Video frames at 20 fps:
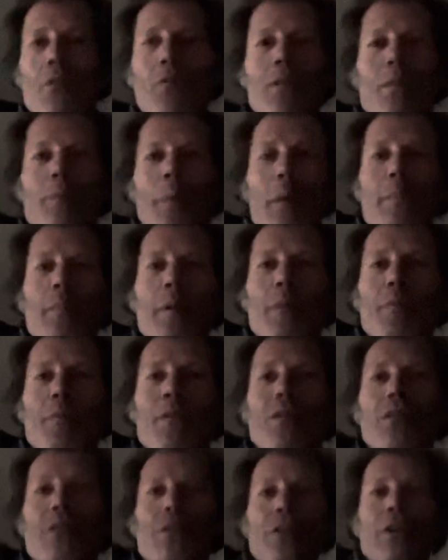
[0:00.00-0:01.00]
with my people.
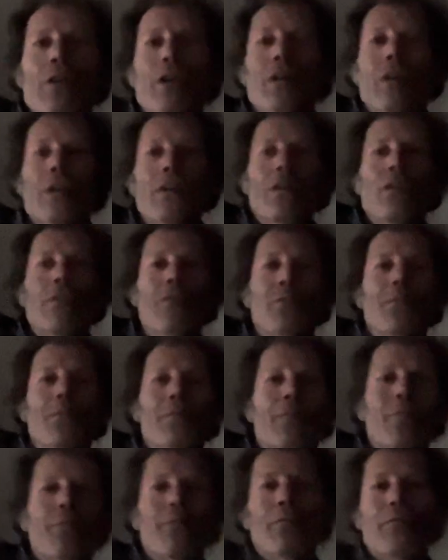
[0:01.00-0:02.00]
Don't
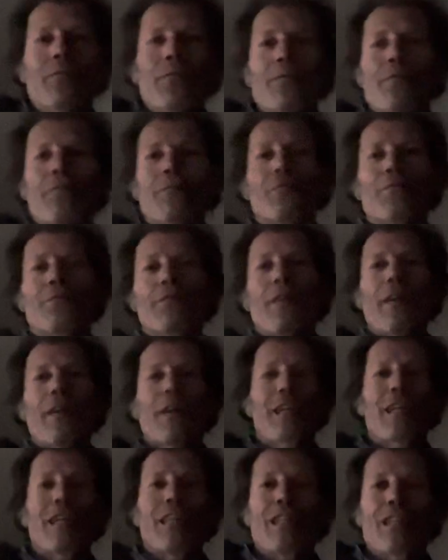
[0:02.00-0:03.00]

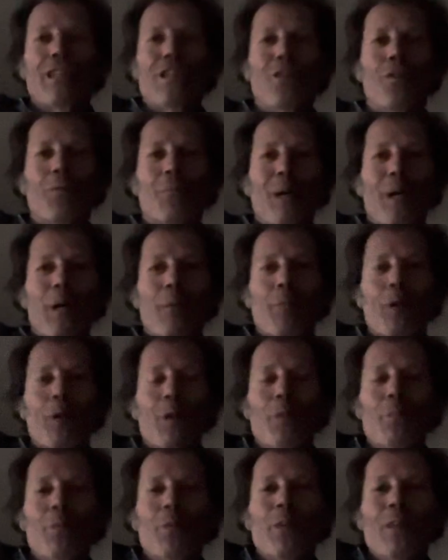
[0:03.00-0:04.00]
fucking kill my
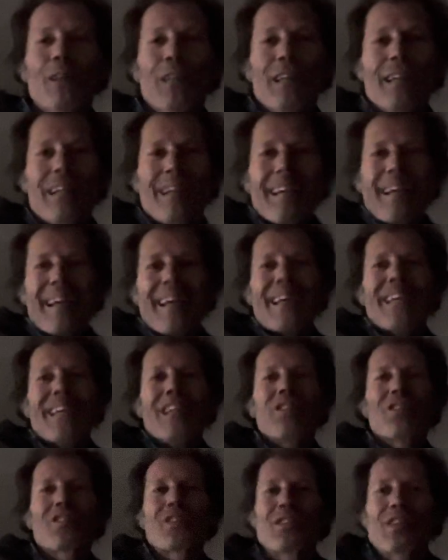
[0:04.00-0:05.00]
people.
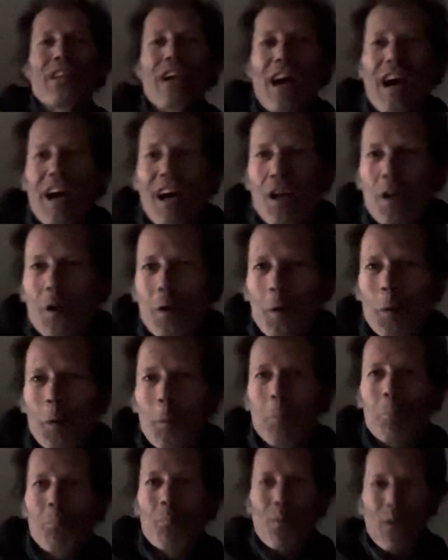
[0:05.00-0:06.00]
He's not
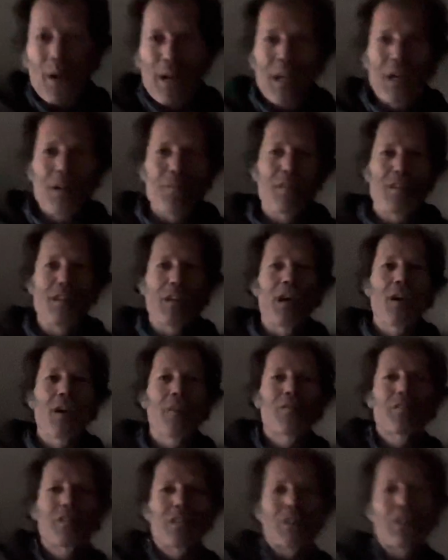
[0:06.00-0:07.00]
brave
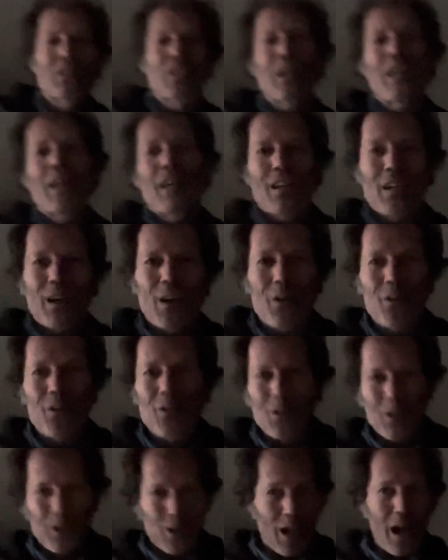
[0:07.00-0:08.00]
enough to say it out
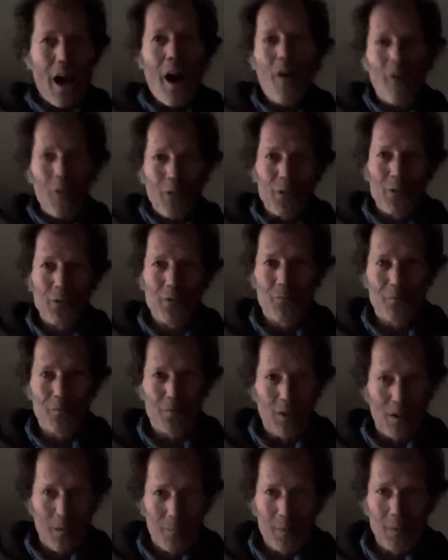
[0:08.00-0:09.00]
loud in
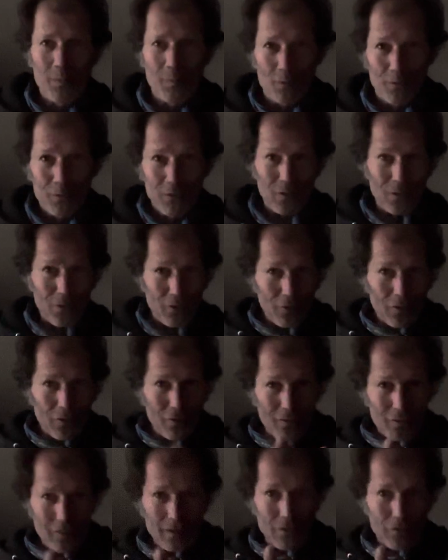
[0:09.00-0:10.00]
front of people. These are the
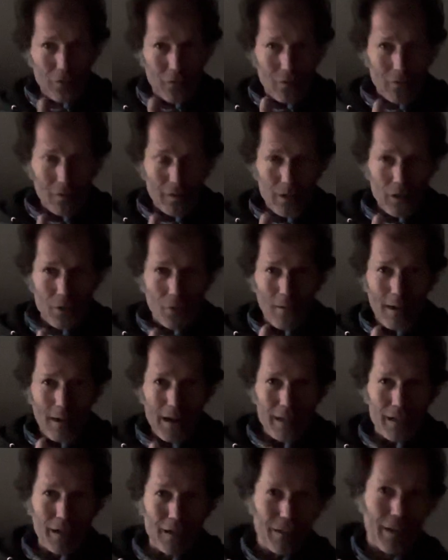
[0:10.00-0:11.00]
things you need to
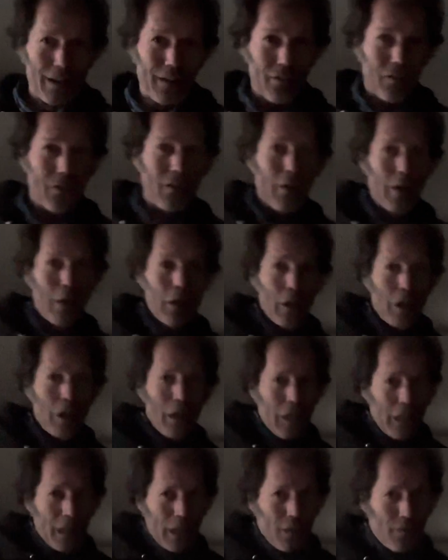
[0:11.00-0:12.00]
recognize.
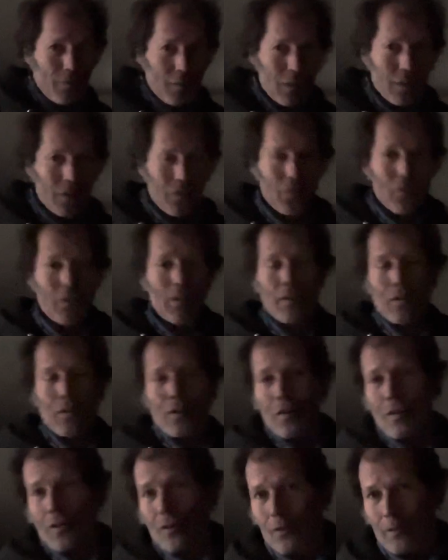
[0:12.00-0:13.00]
If he's sitting
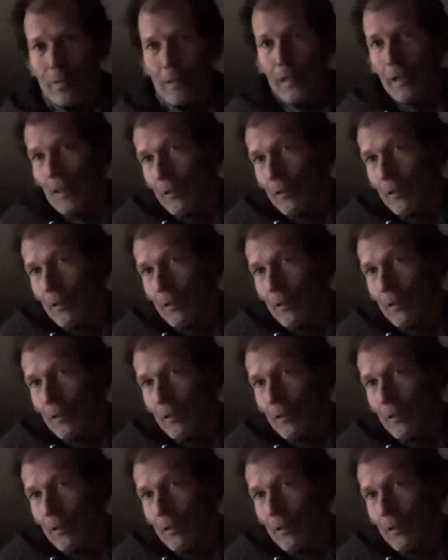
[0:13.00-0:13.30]
there going,